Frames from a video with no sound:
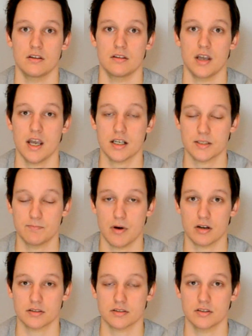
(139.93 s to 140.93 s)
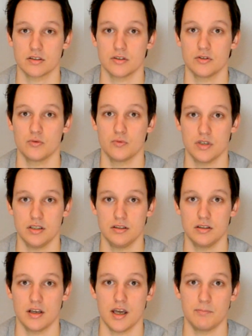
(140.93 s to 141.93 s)
the Xbox, Wii
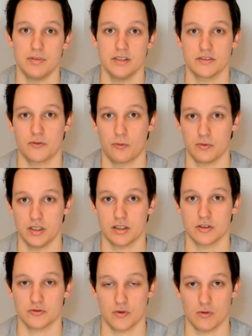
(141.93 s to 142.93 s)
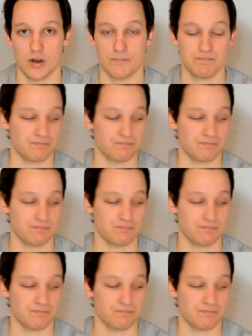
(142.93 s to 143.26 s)
and PS3 controller.